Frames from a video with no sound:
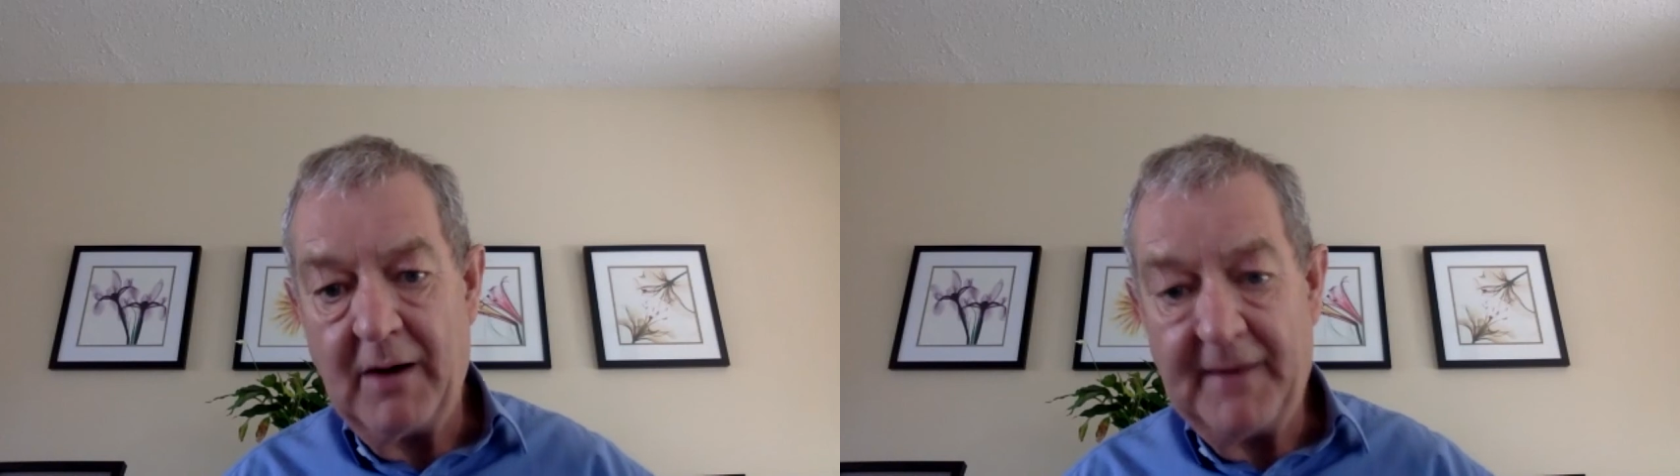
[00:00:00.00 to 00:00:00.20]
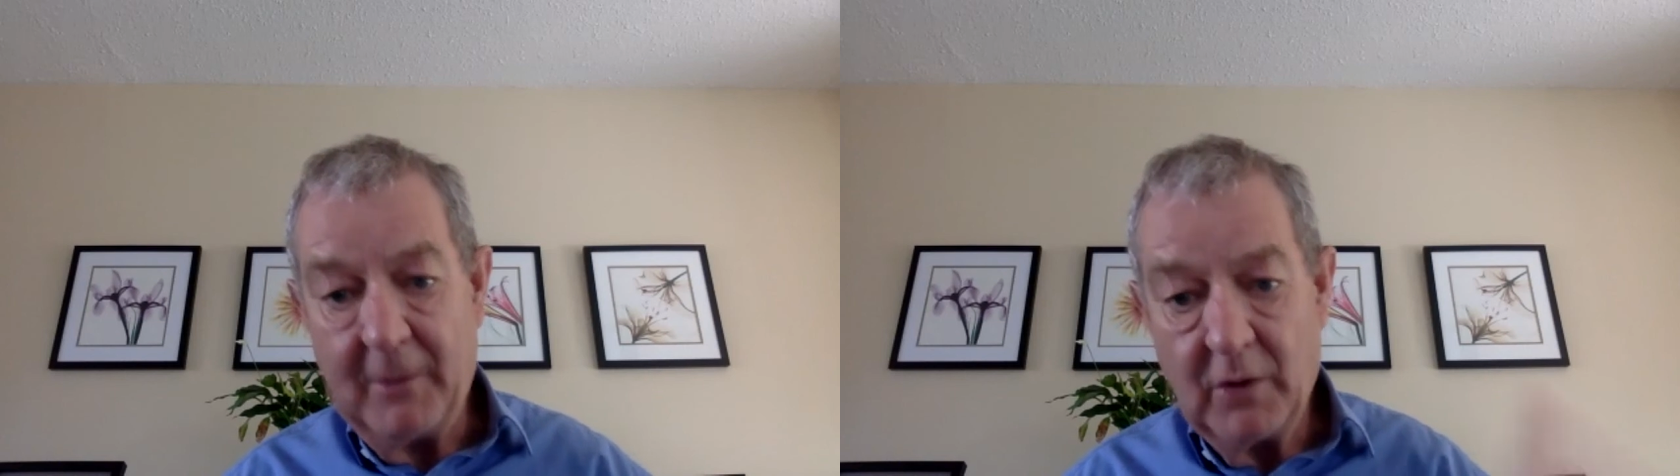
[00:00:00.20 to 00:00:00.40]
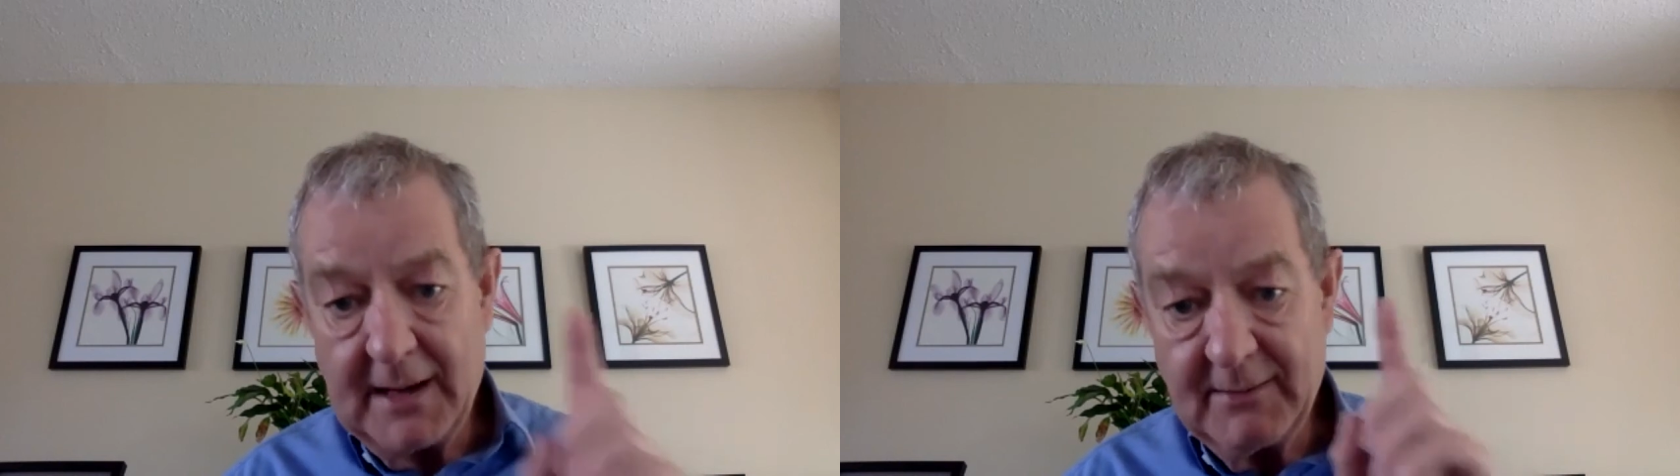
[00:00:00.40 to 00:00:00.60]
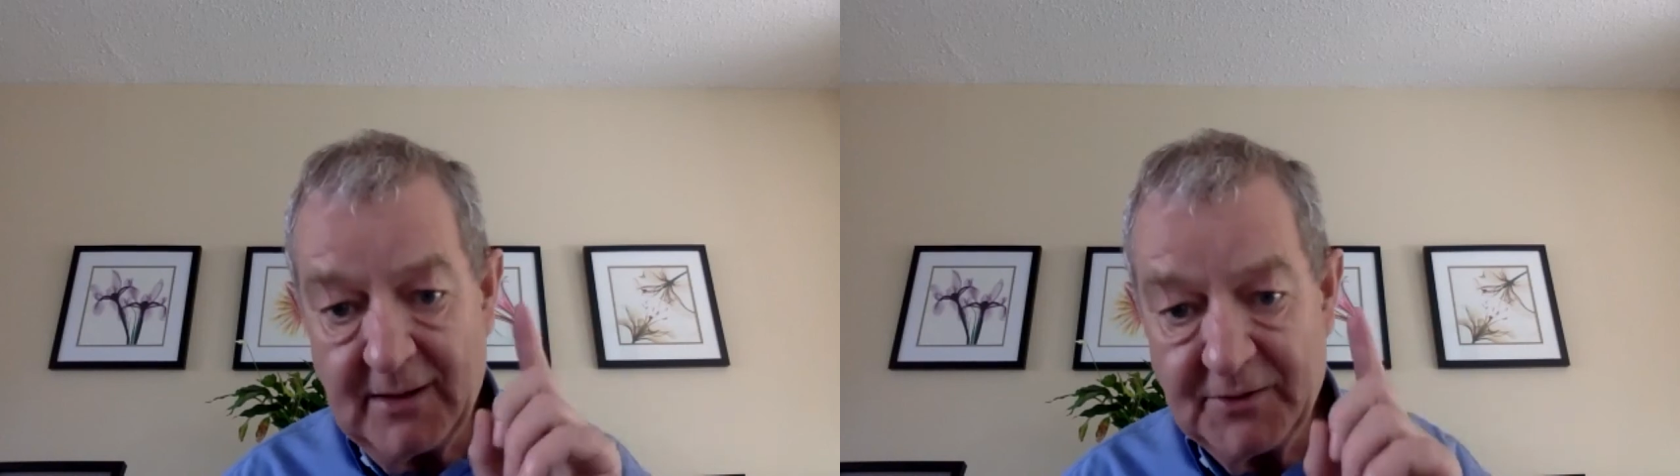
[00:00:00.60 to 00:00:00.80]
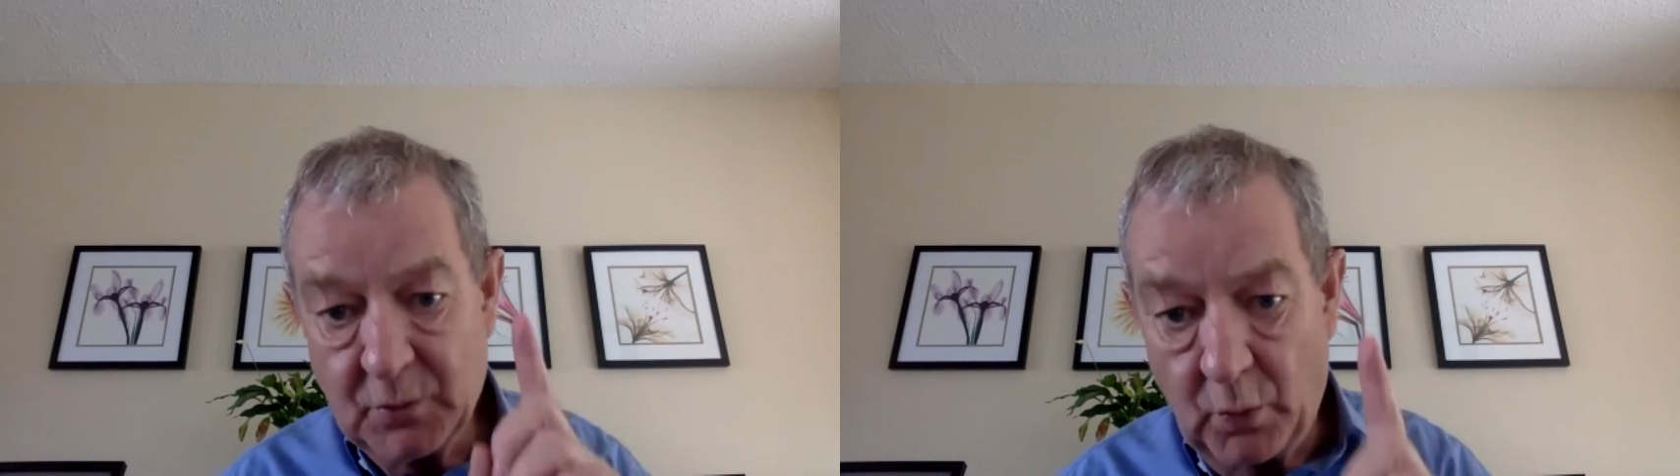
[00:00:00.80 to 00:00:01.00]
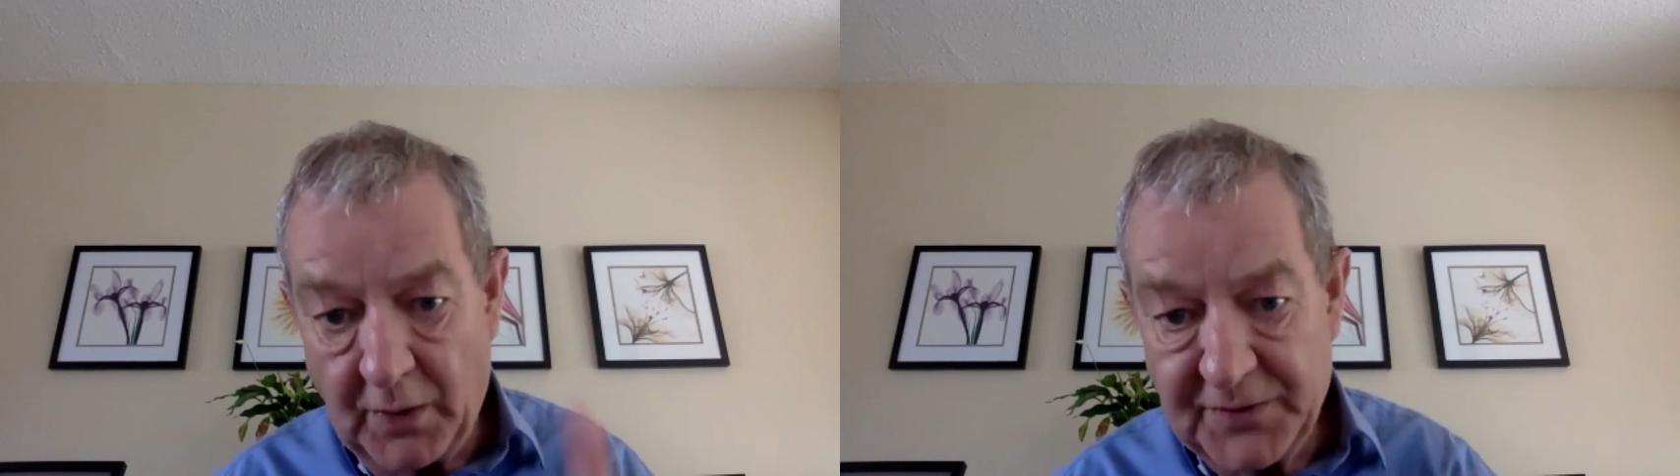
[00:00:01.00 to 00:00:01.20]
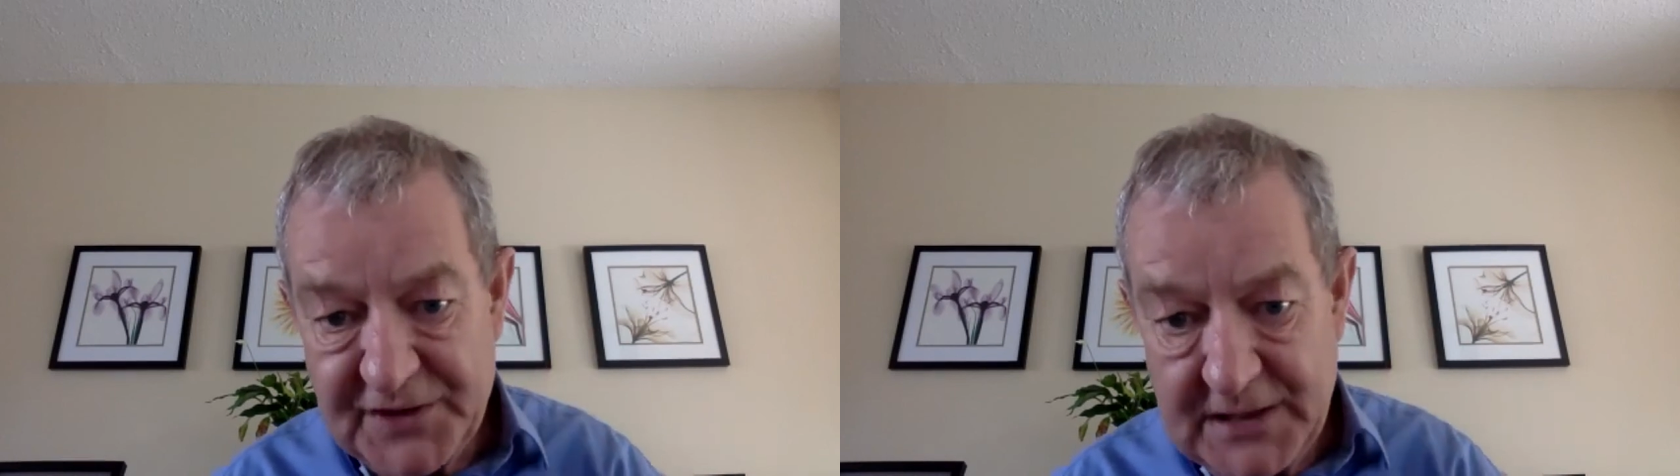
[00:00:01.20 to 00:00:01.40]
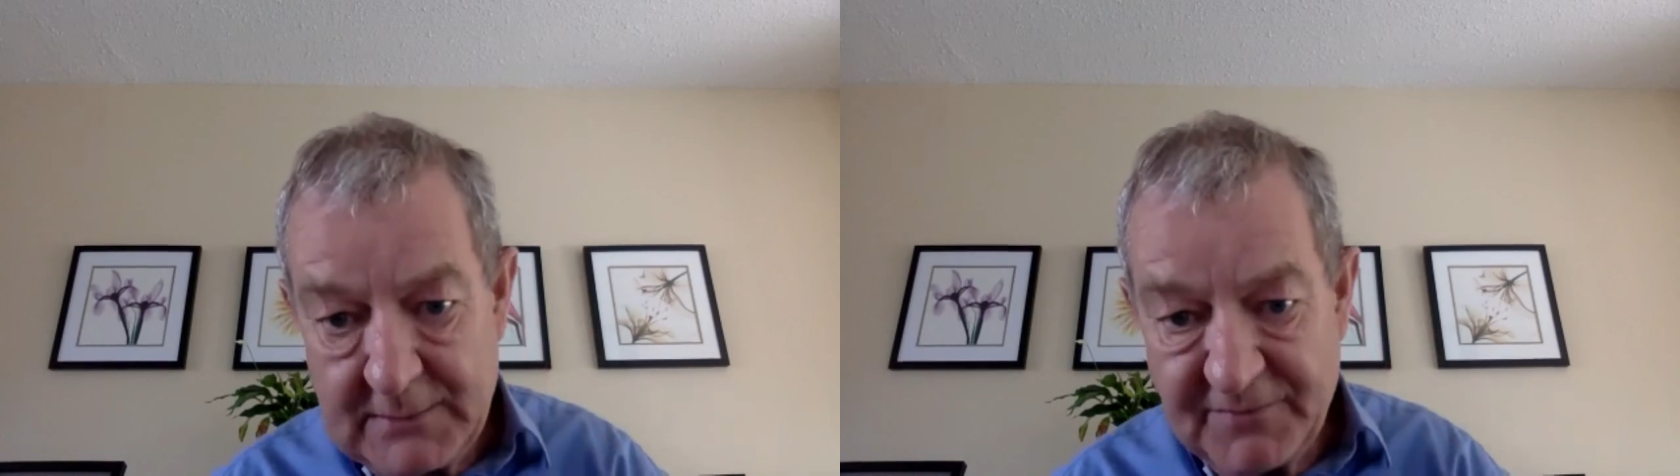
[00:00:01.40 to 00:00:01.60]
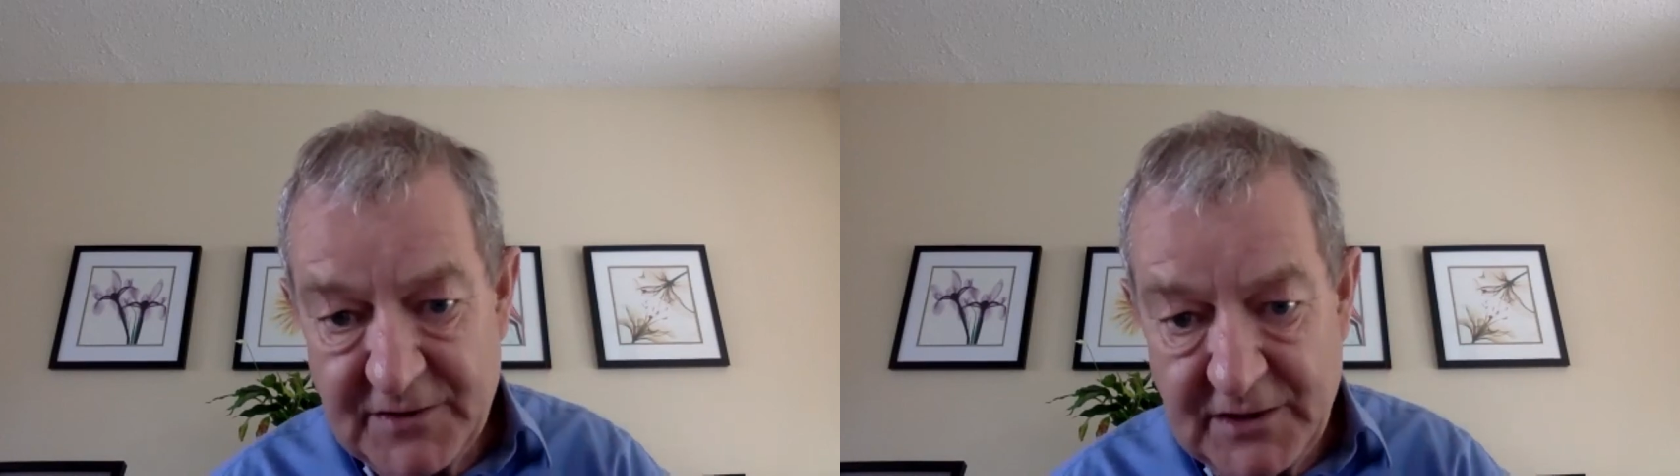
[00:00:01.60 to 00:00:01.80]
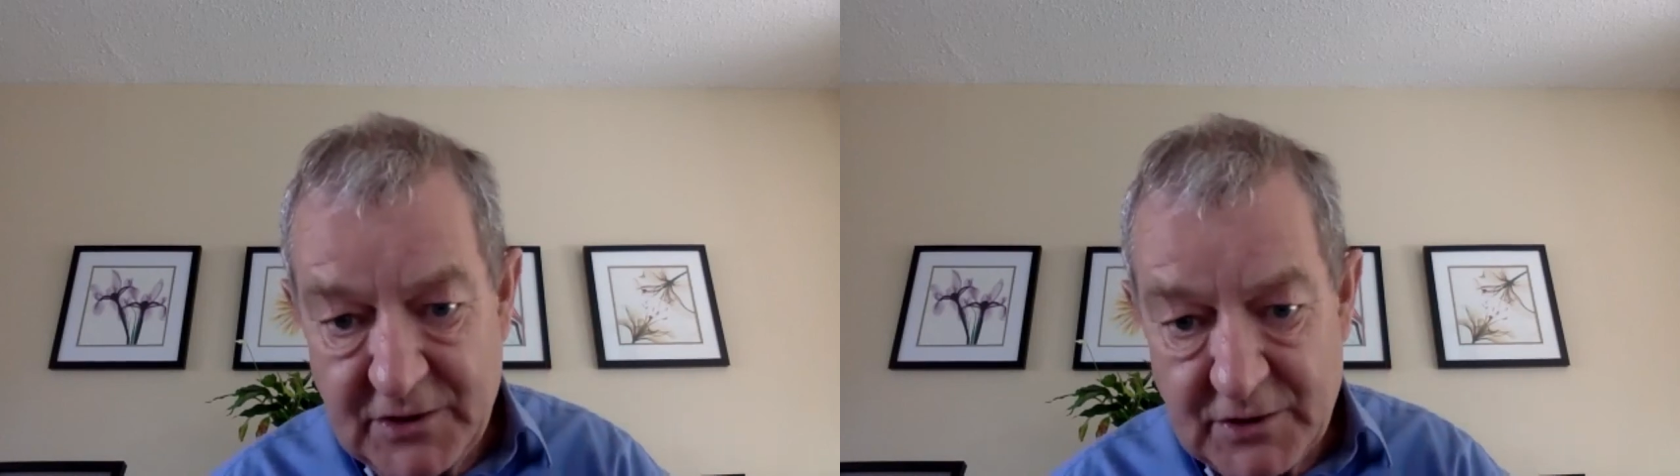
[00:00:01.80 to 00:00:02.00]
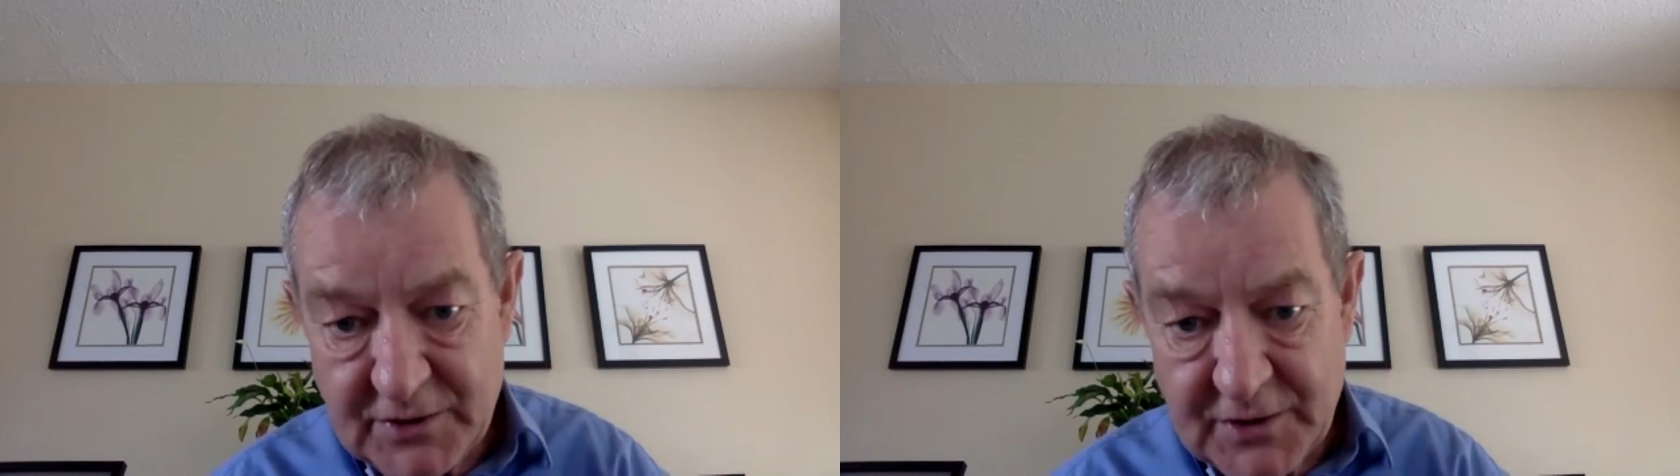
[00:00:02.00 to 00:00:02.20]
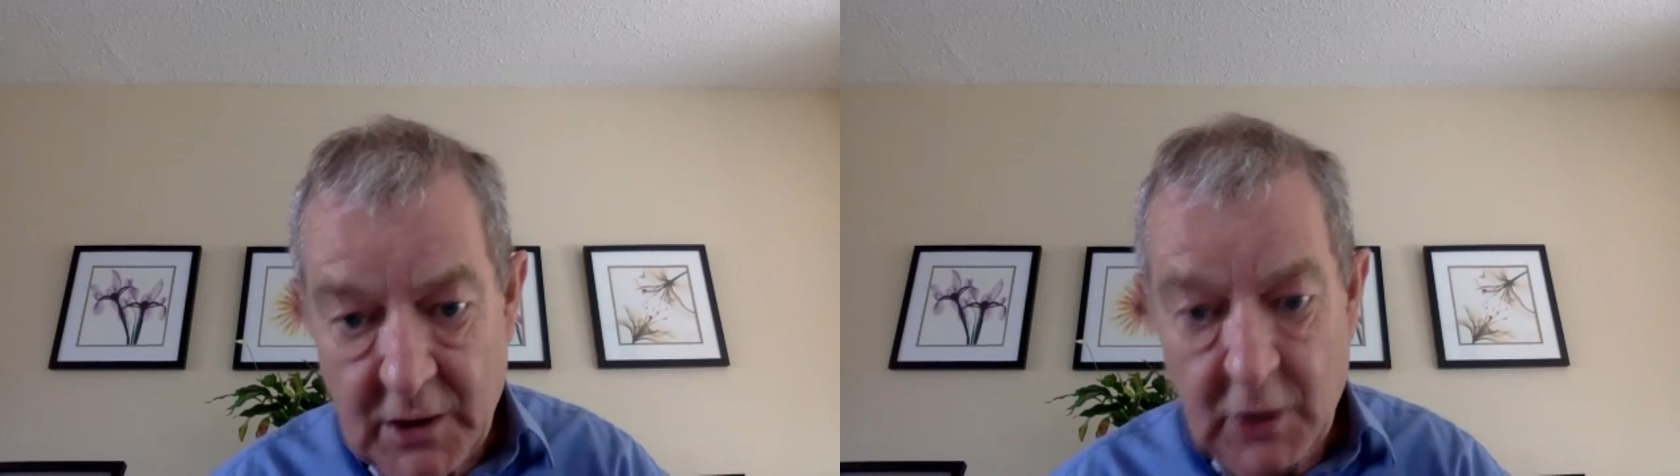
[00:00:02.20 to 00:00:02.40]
And that all came down to one team of teachers